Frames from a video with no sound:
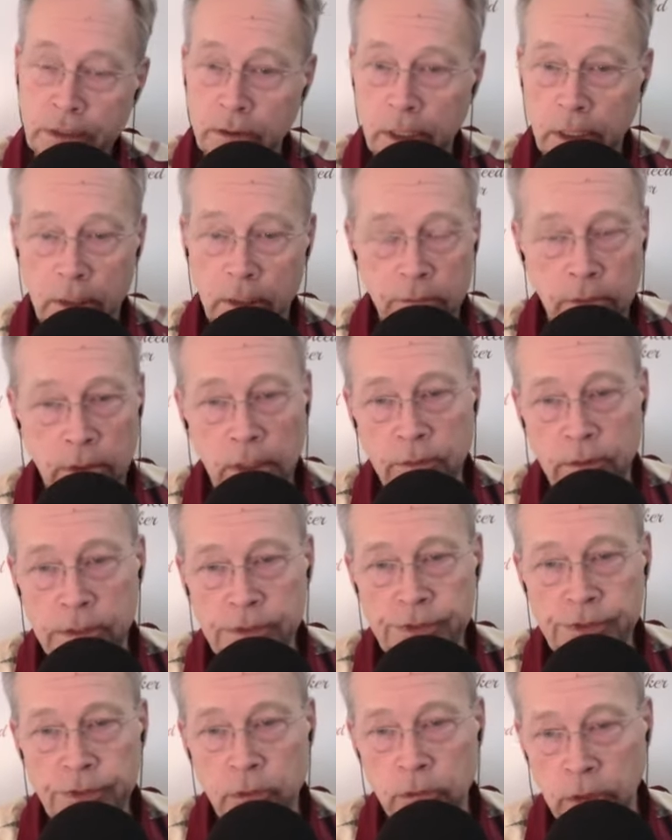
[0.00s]
and they mm-hmm. and
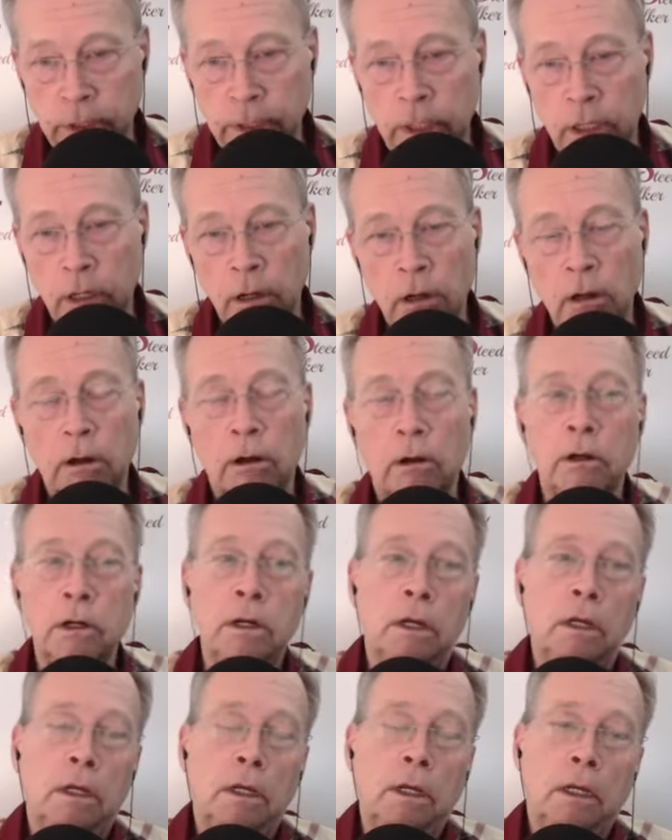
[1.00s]
they certainly
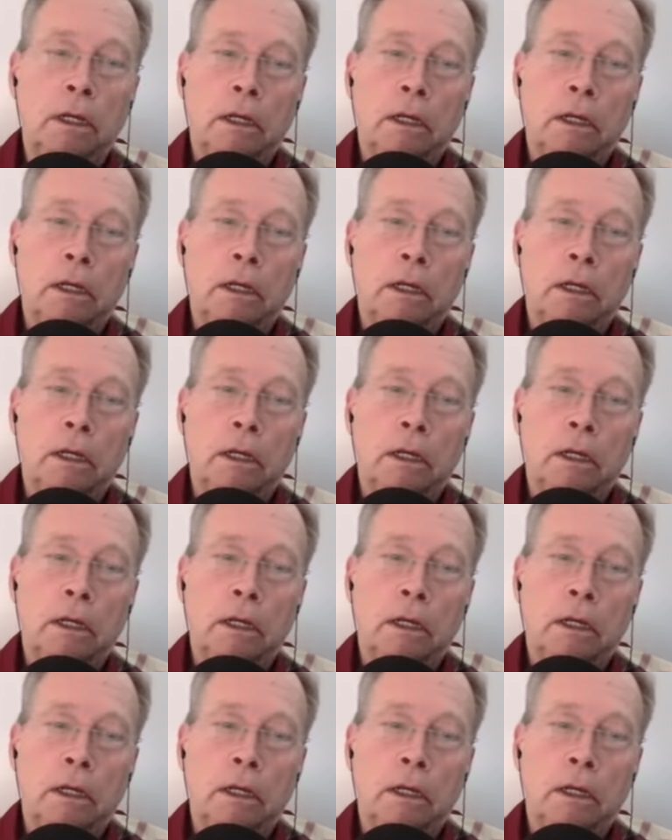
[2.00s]
are.